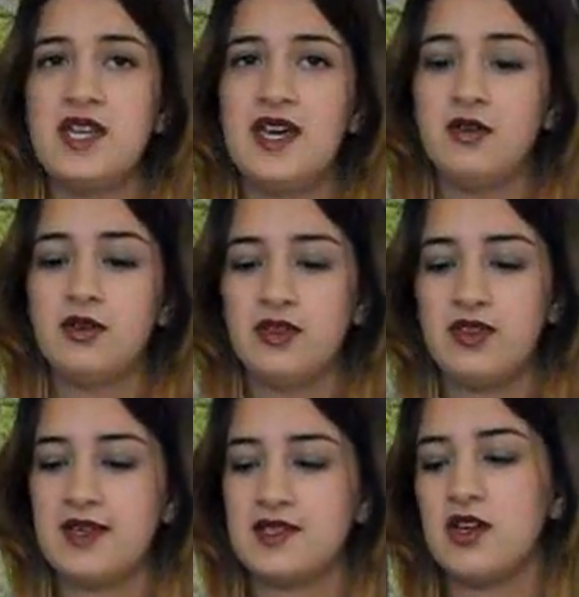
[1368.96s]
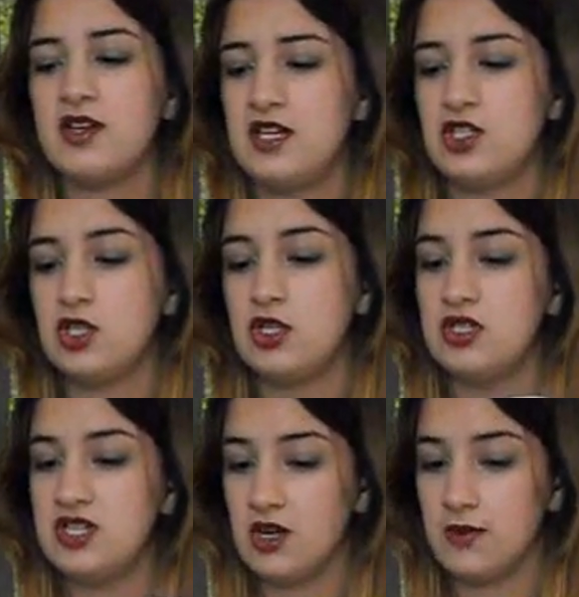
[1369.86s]
down things that I need to do
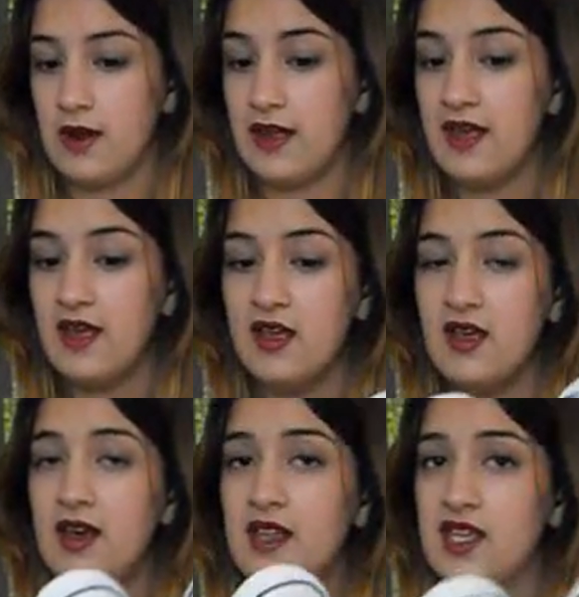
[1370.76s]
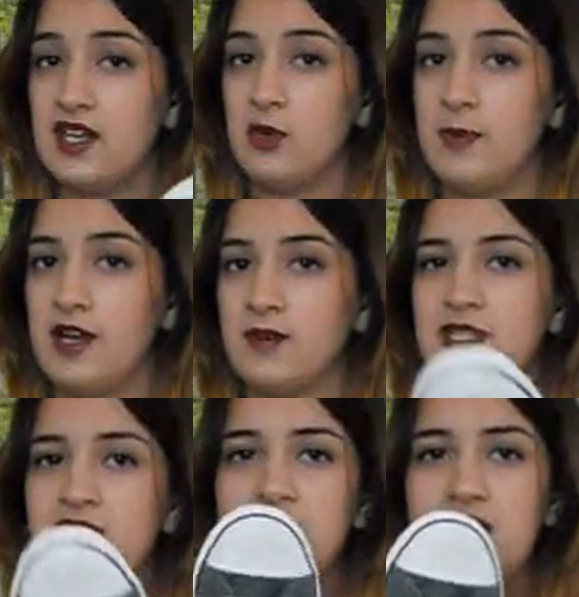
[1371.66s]
the DIY, and then it will be up,
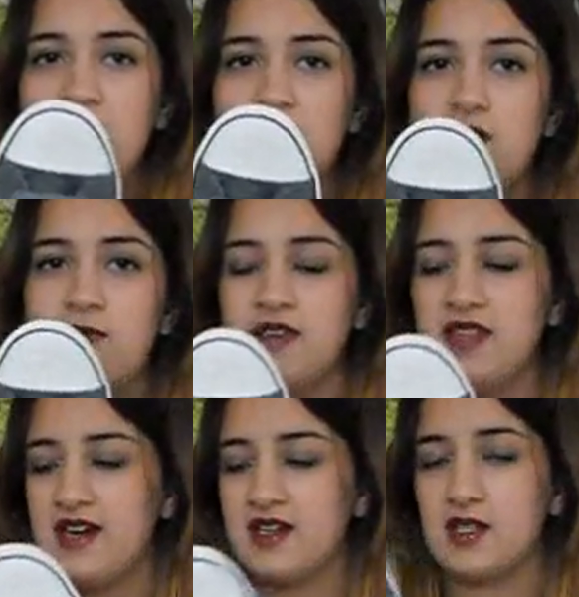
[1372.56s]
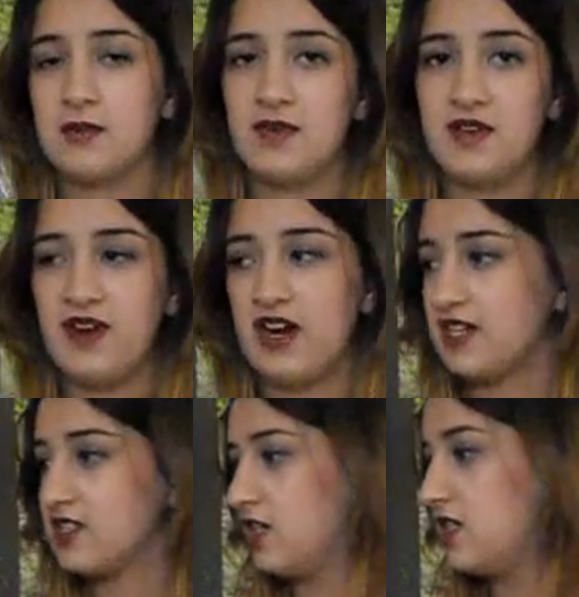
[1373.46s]
so stay tuned for that because I'm very
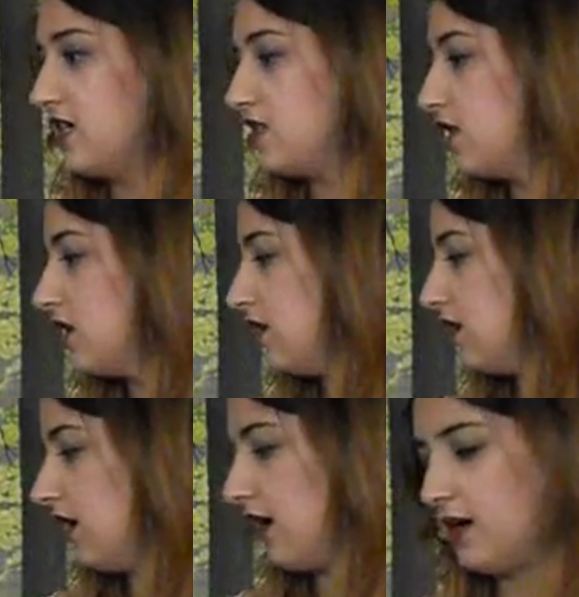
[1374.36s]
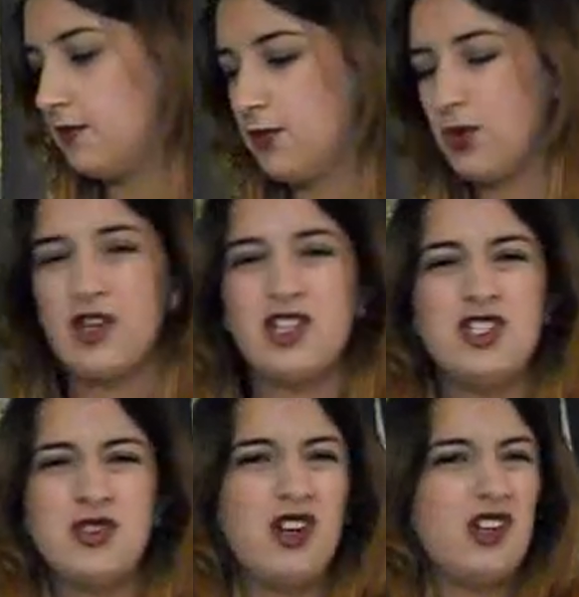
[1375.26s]
excited. Although I
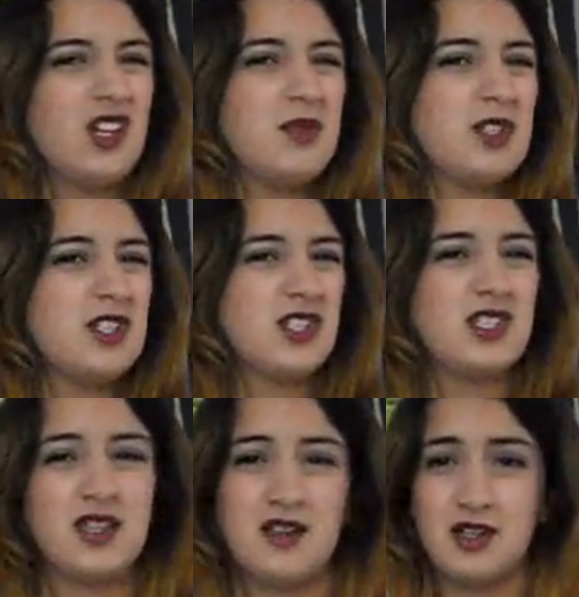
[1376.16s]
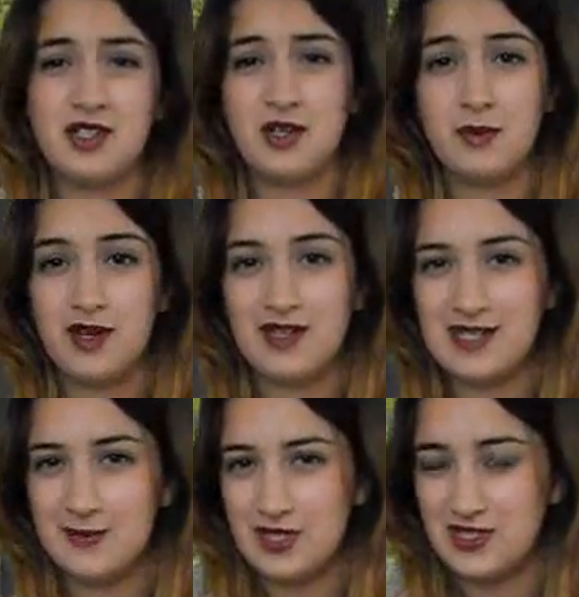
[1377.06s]
do quite like them just as they are, so I'm kind of
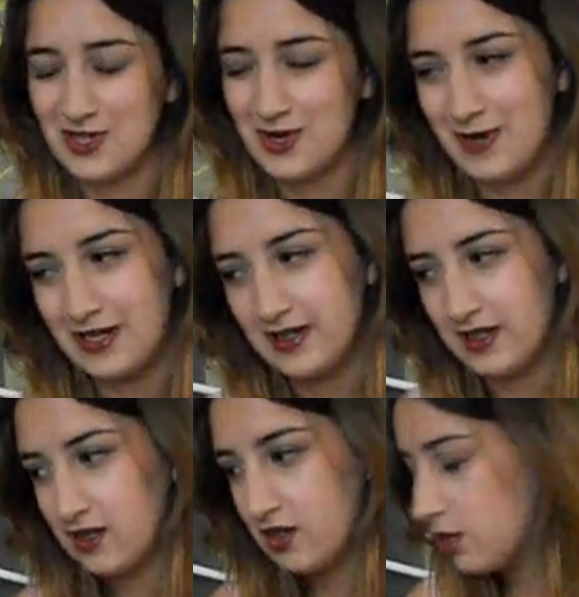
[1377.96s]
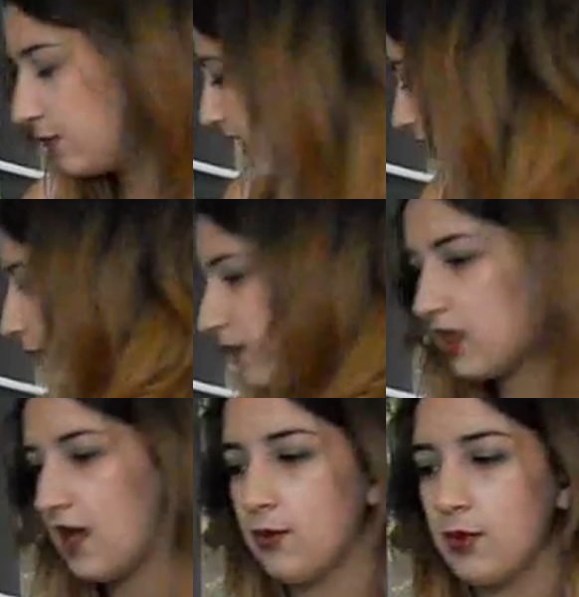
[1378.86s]
tempted to go back and get another pair,
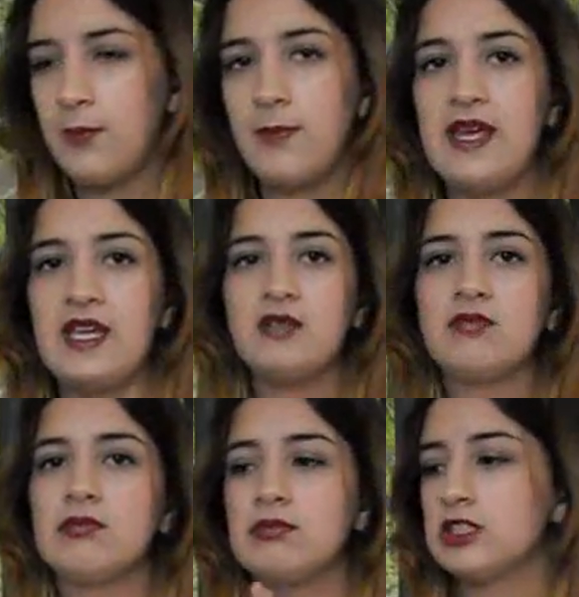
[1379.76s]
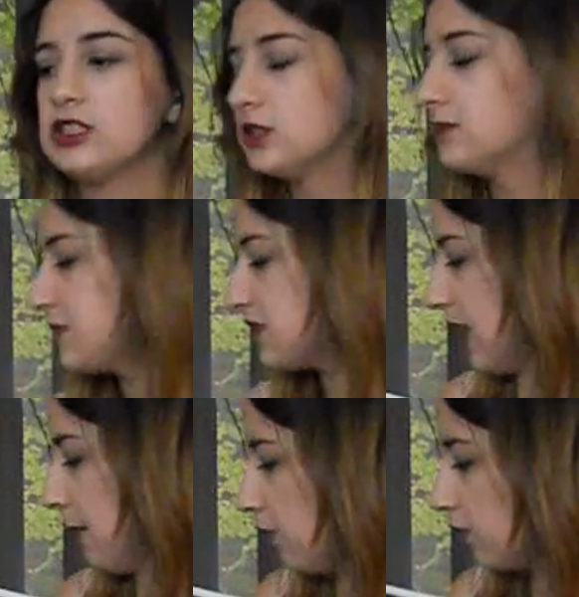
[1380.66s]
but that would be like a
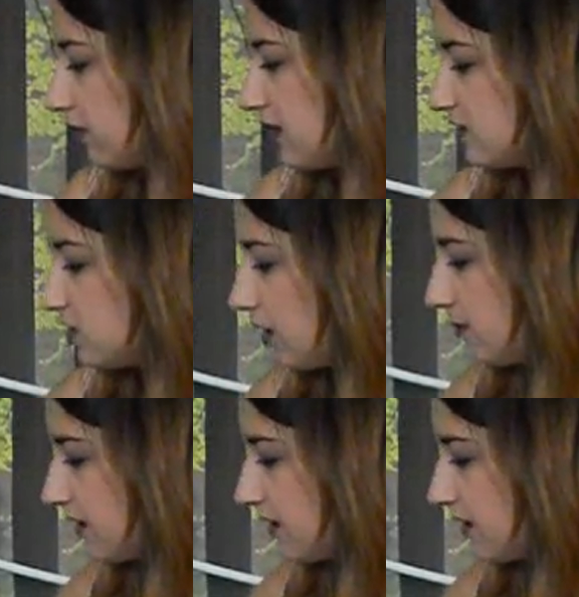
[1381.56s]
slap on the wrist type